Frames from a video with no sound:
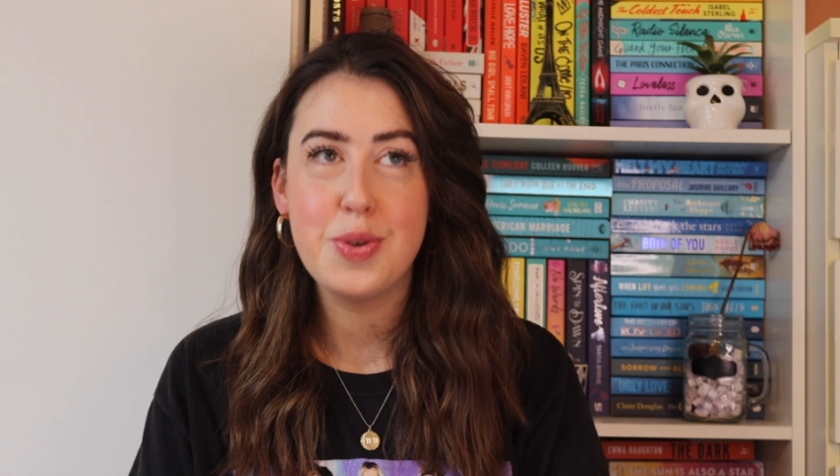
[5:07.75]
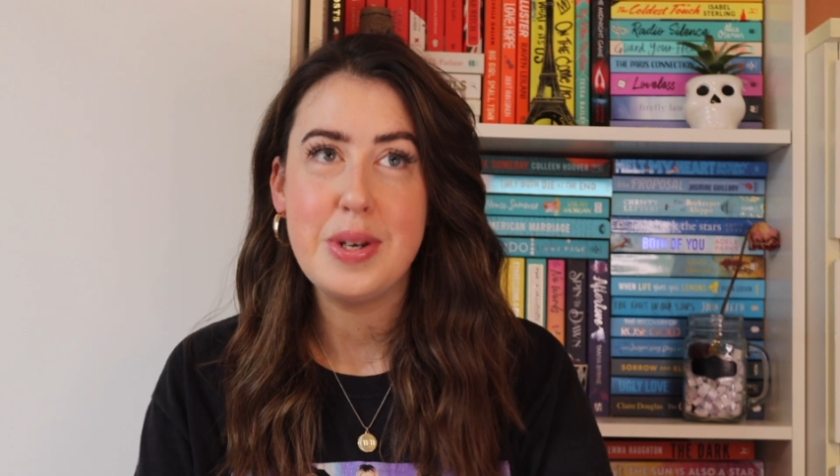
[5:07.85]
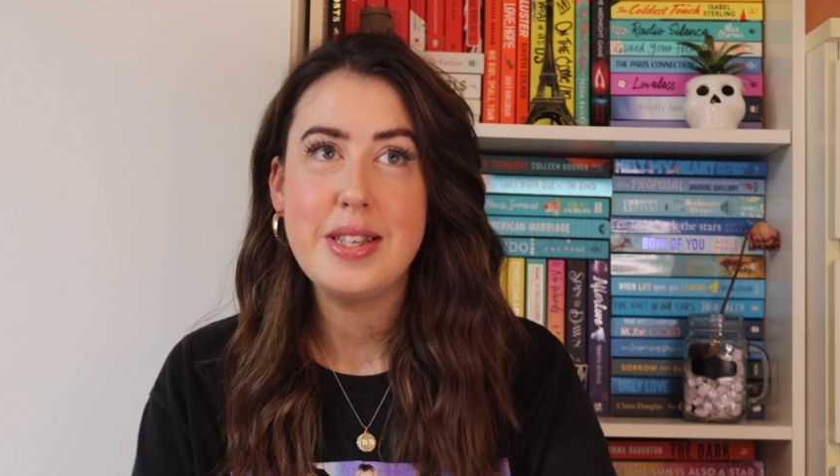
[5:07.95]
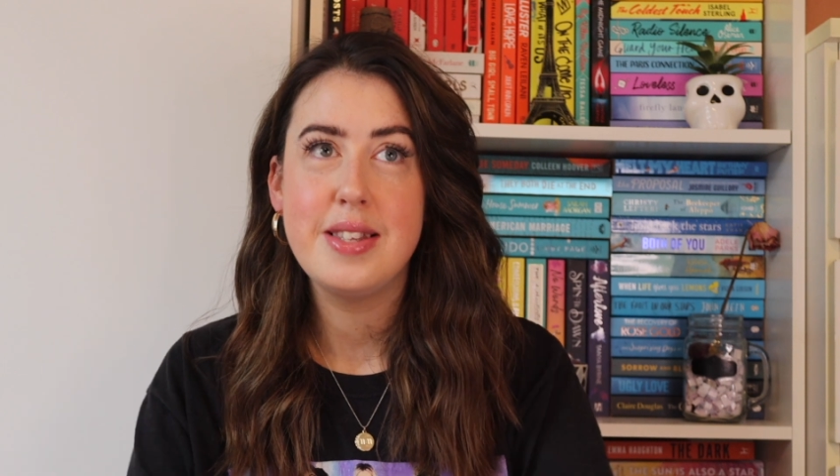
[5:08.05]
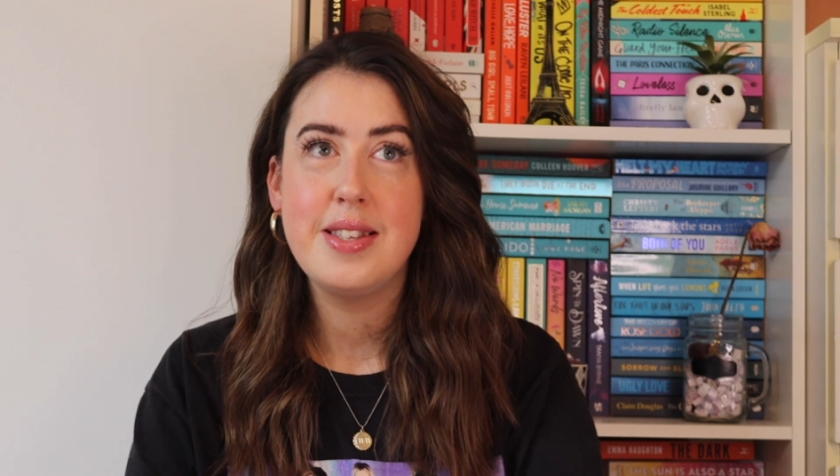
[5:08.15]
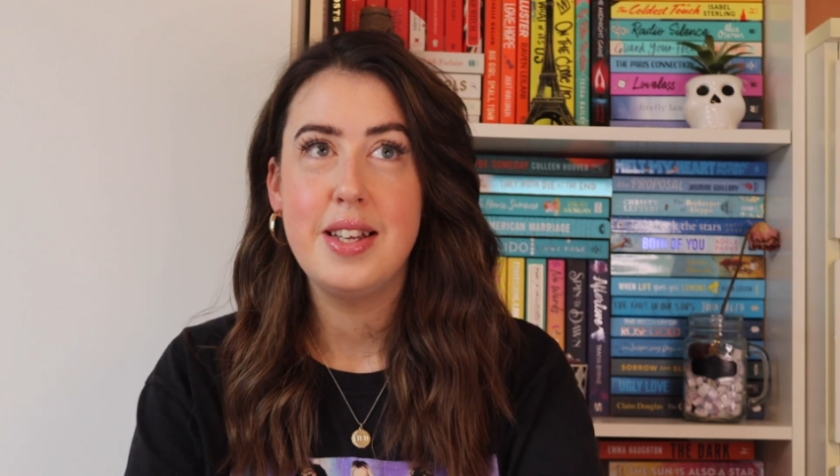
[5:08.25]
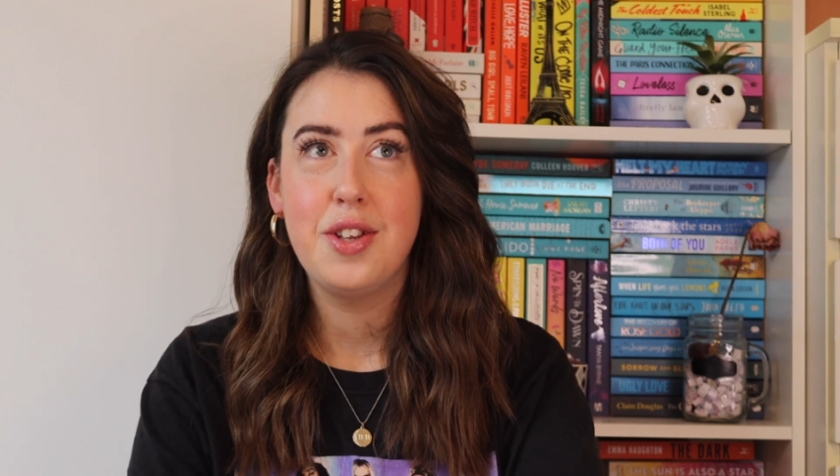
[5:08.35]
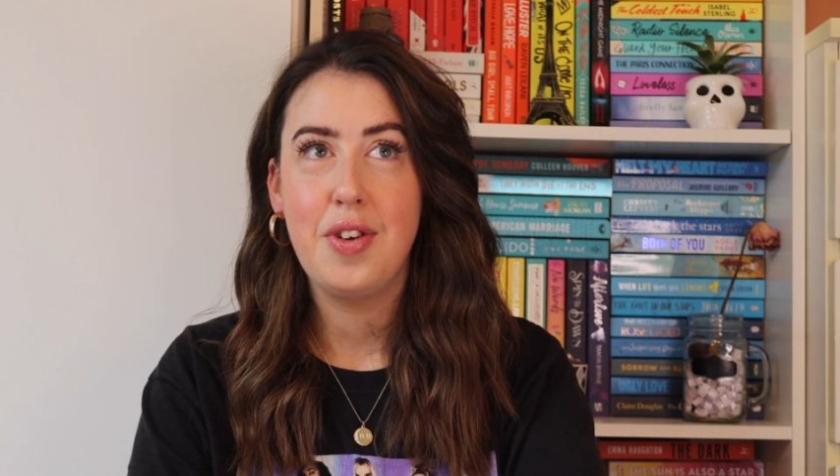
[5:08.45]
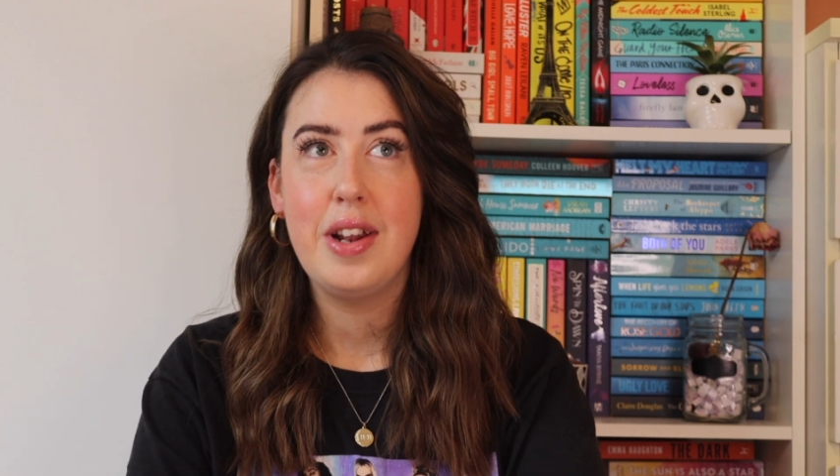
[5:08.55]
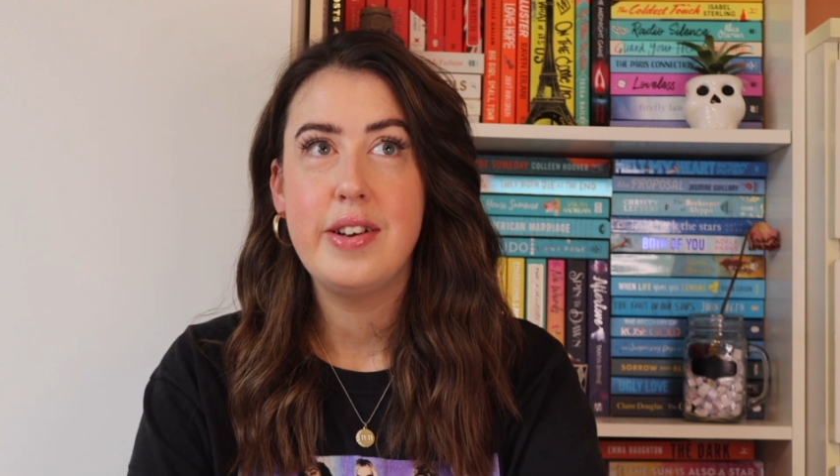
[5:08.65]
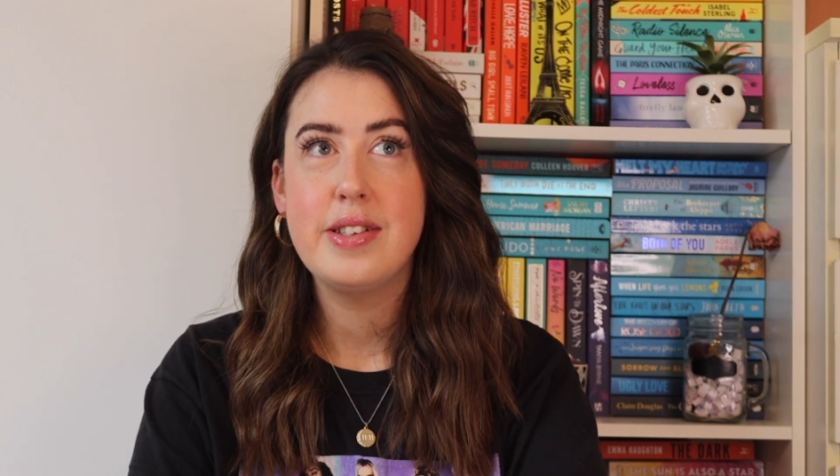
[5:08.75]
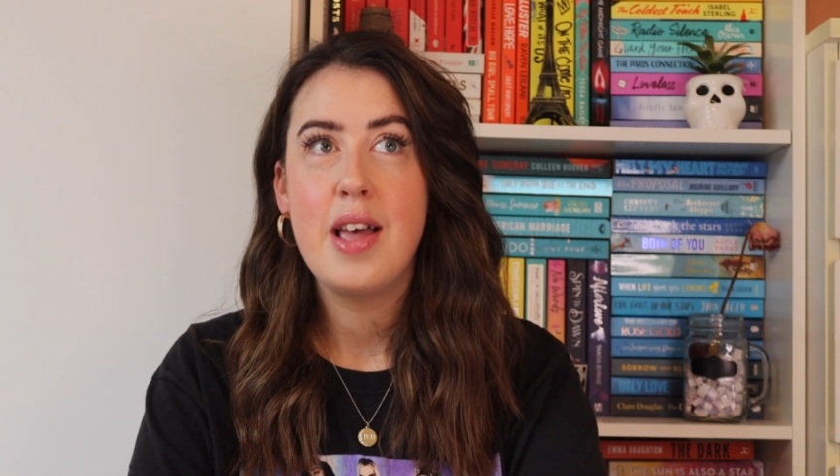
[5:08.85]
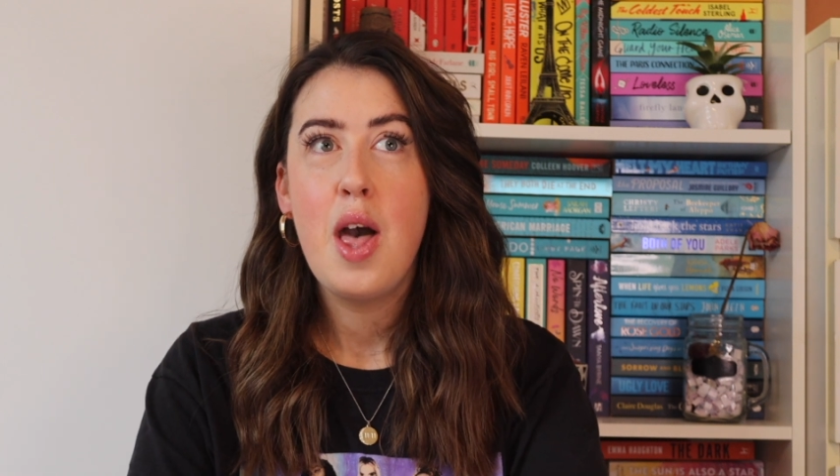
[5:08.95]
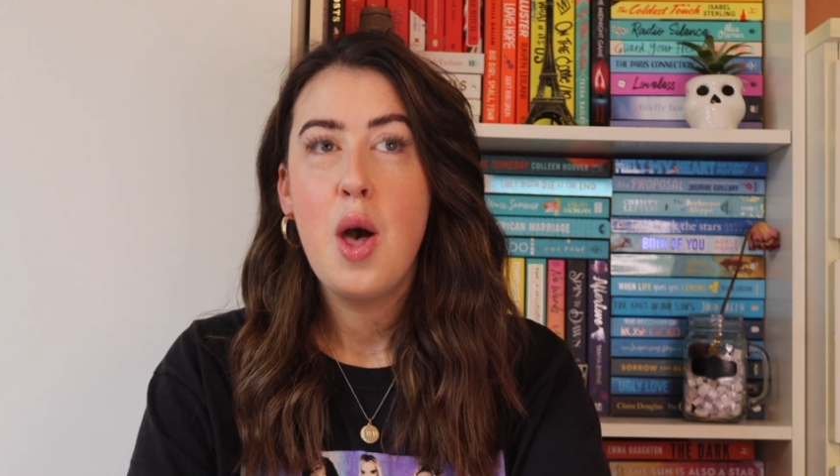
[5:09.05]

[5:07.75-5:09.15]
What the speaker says: twists in thrillers,